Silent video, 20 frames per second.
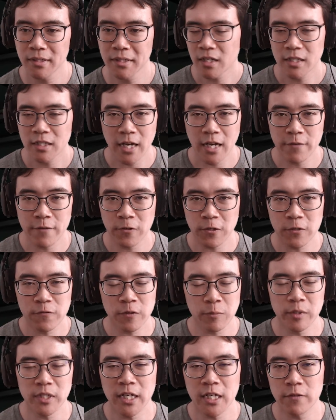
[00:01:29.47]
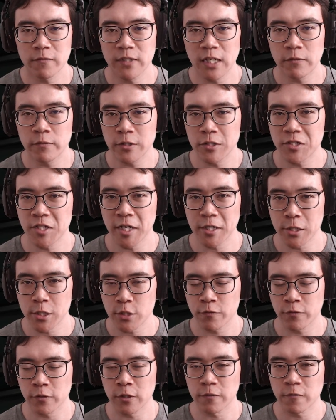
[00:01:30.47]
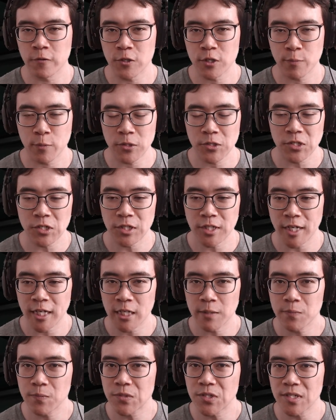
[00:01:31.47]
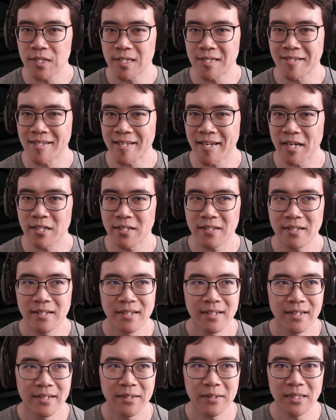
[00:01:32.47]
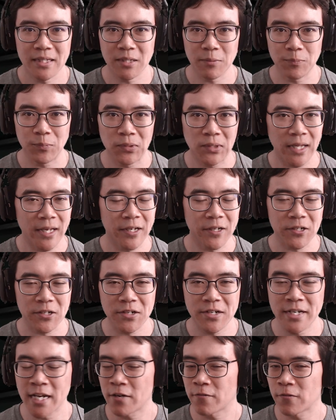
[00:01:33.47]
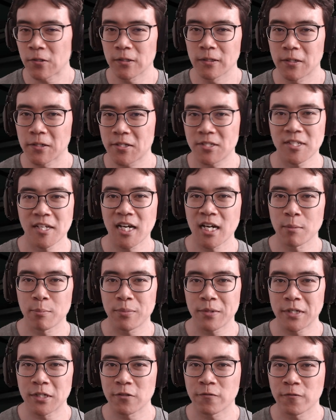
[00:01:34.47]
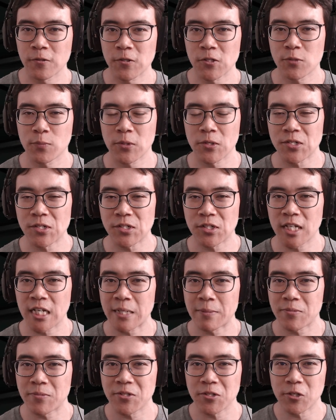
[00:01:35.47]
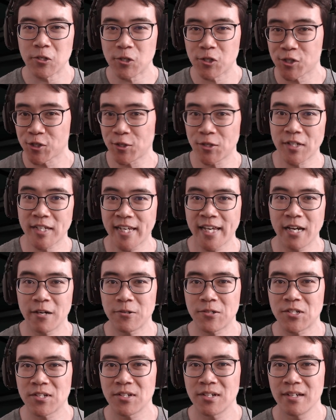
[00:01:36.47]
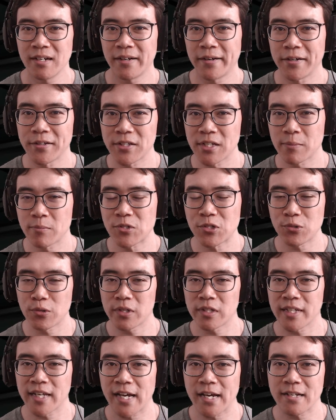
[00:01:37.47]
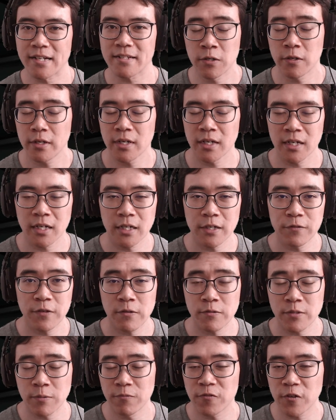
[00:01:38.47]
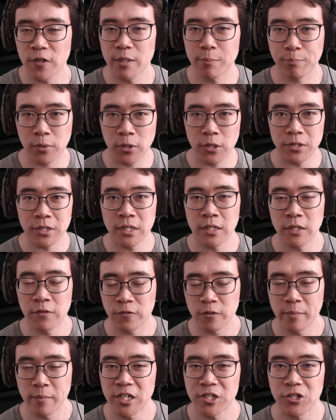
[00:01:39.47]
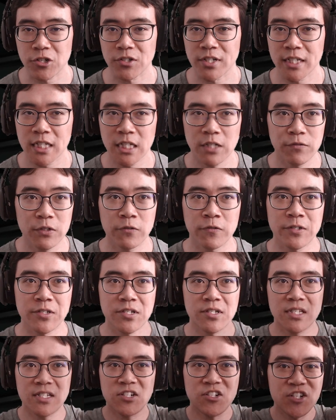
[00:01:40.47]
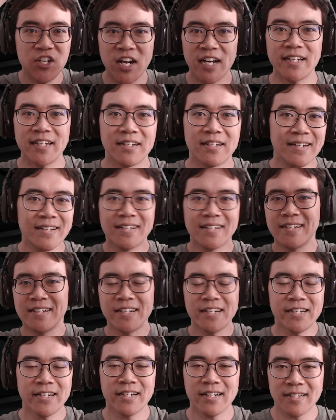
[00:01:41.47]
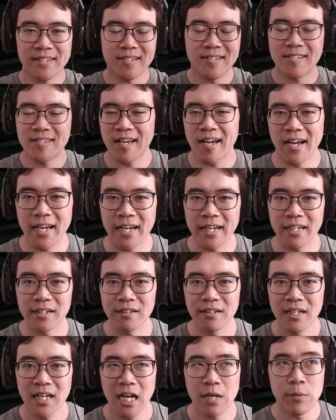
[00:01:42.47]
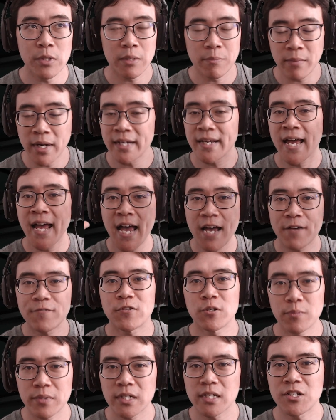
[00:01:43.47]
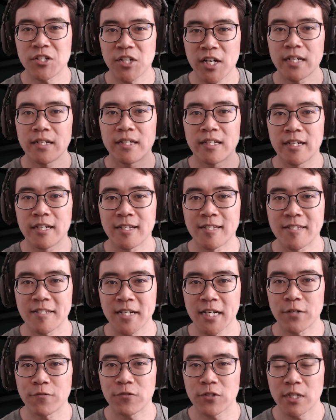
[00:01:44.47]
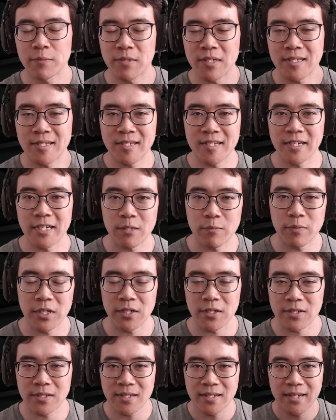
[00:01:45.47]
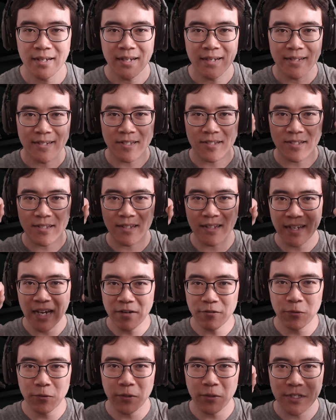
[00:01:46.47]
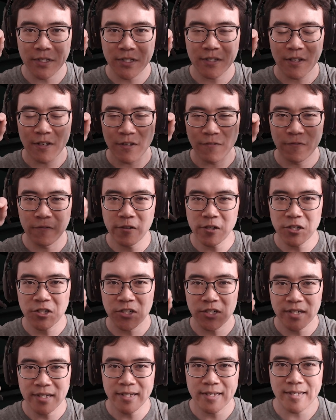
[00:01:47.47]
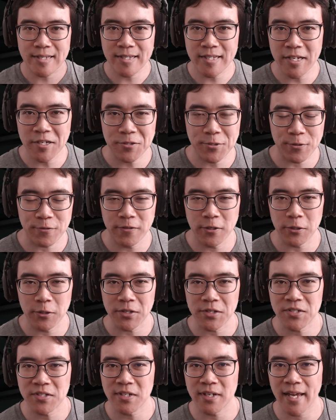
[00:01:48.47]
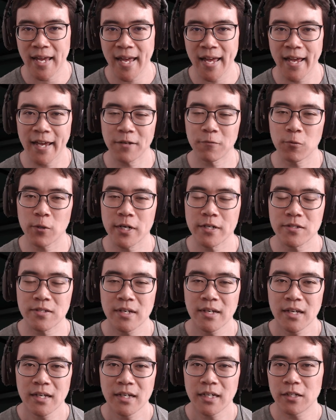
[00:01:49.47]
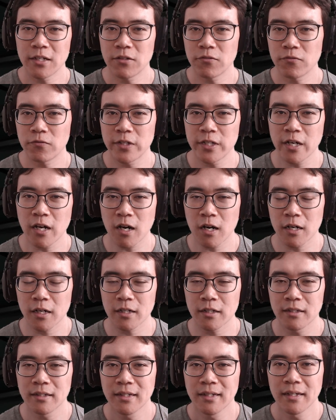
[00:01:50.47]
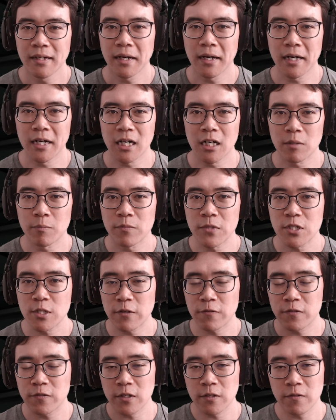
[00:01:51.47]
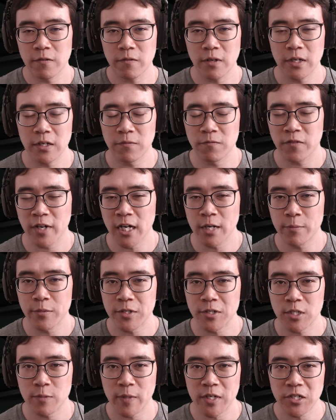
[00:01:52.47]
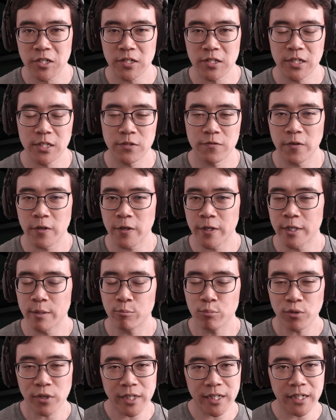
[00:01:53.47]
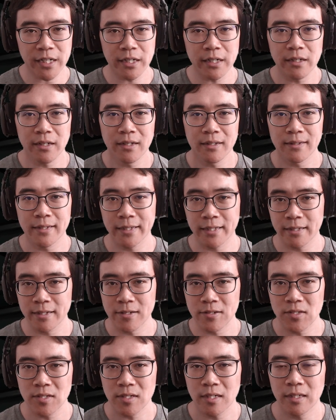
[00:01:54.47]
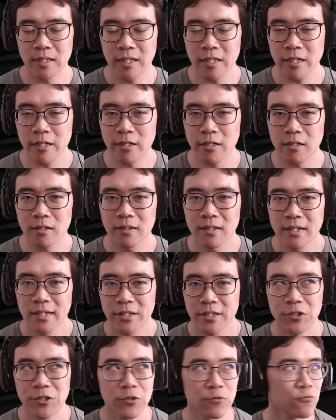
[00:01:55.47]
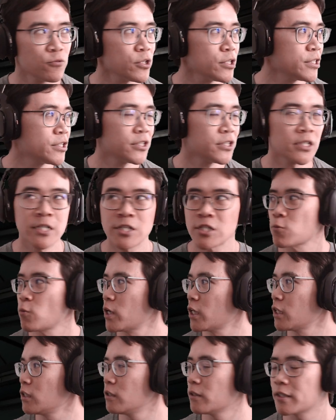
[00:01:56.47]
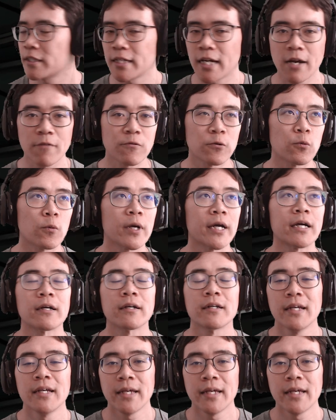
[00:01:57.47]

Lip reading: I've heard from a lot of level designers for first-person games is that the player never looks up in a first-person game, so you shouldn't count on them doing that. Like, if you have some very pertinent information, like even if it's this giant neon sign, I mean, it might have to be a giant neon sign for them to see it, because just everyone's vision is laser focused ahead. Whereas in VR, if the environment especially is very pretty, like it is in here, you're really gonna just want to look everywhere.